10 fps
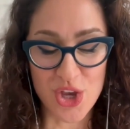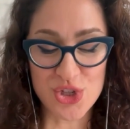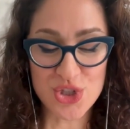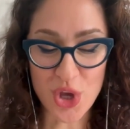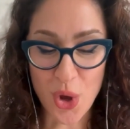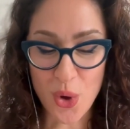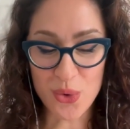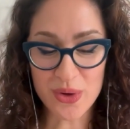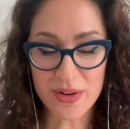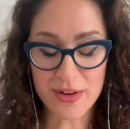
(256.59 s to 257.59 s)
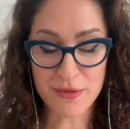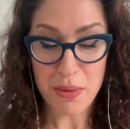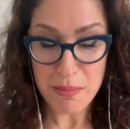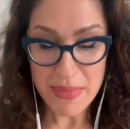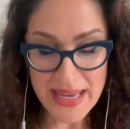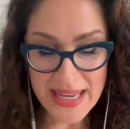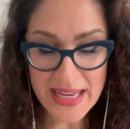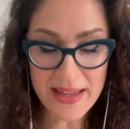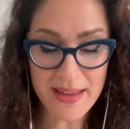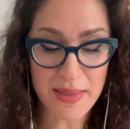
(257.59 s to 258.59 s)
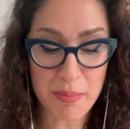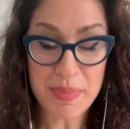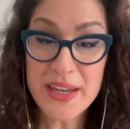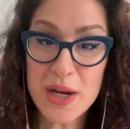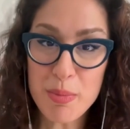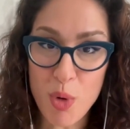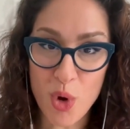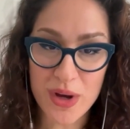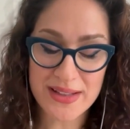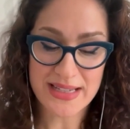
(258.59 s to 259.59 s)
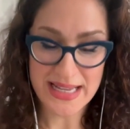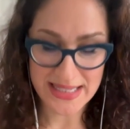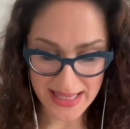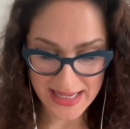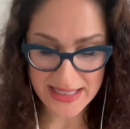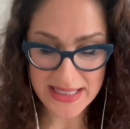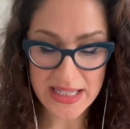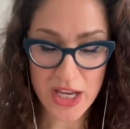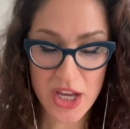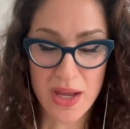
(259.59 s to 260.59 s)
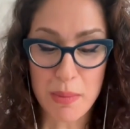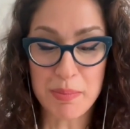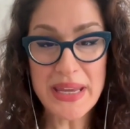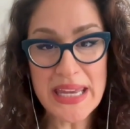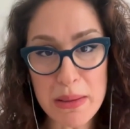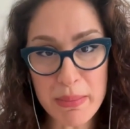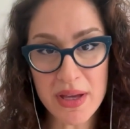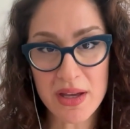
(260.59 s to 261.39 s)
So for me, the bigger point is this: BIM